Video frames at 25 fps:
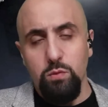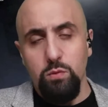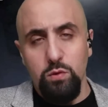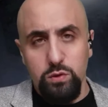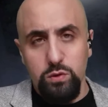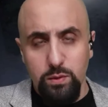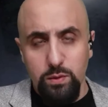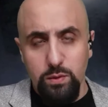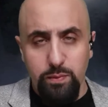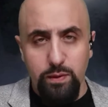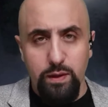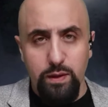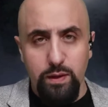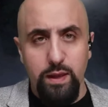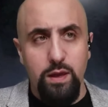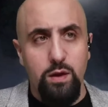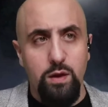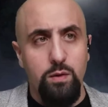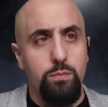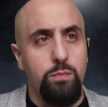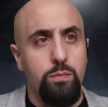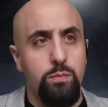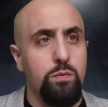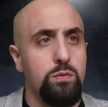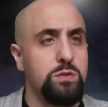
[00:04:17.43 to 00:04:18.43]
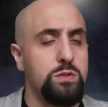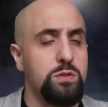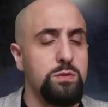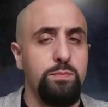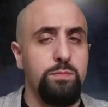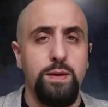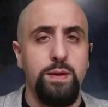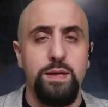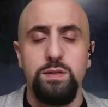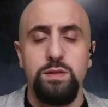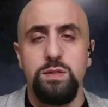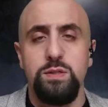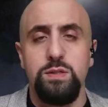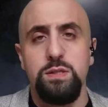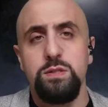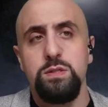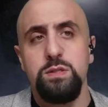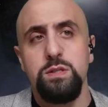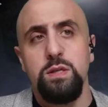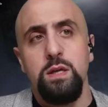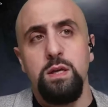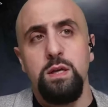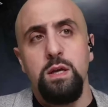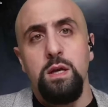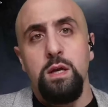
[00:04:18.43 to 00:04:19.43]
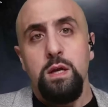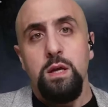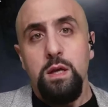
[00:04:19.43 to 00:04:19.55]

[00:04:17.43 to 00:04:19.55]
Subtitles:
multiple airports, bases,